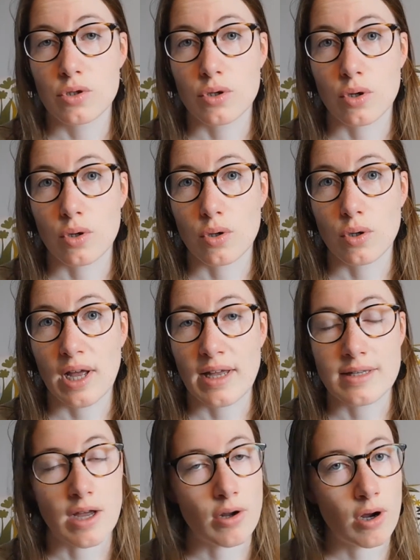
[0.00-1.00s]
So
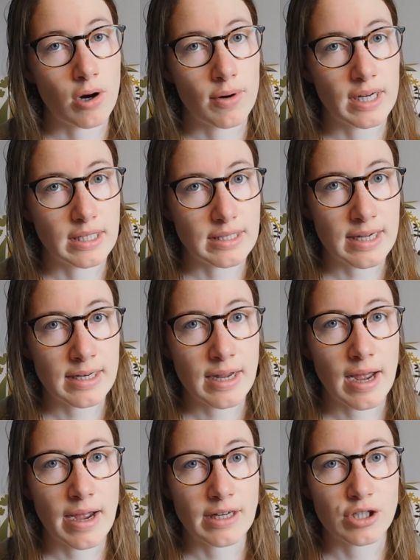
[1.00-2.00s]
as I already said,
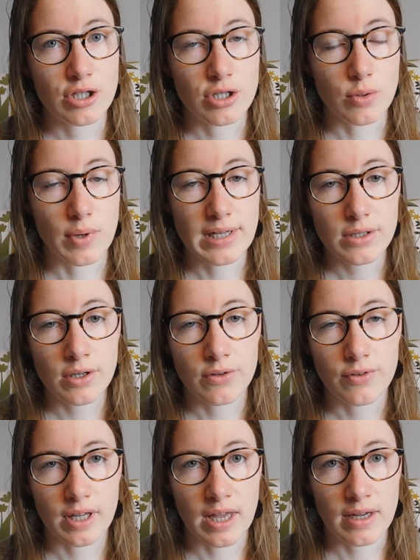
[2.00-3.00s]
I just went on a
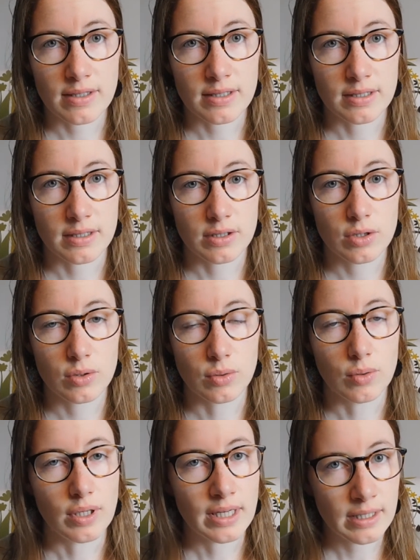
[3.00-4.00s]
vacation to
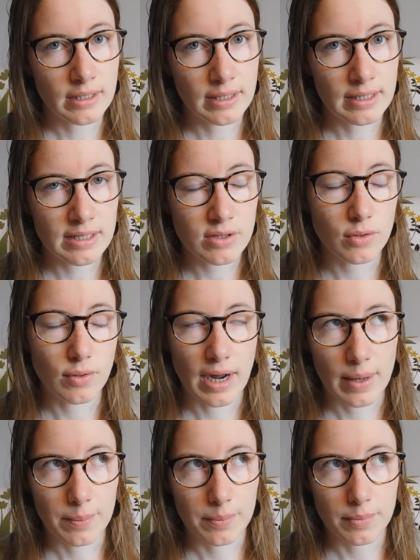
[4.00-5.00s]
Italy, so
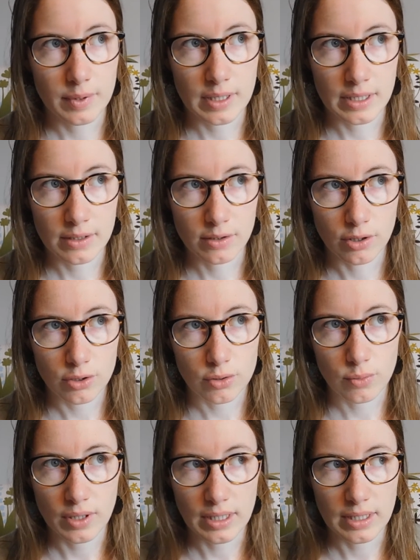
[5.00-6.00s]
I did not
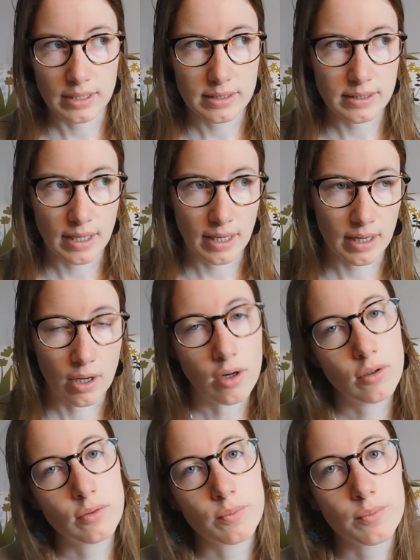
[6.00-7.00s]
really stay
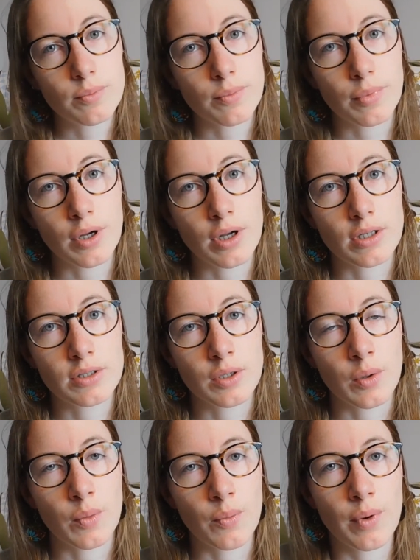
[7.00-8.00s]
home, but
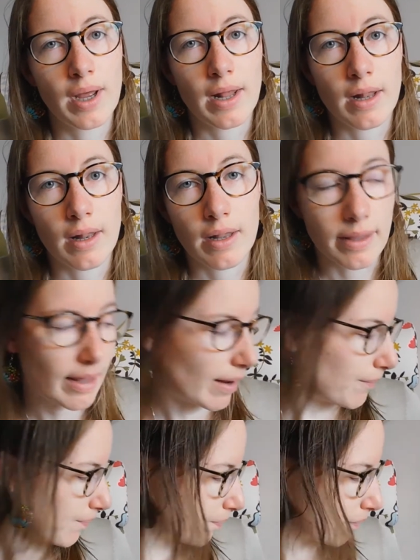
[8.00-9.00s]
well, yeah.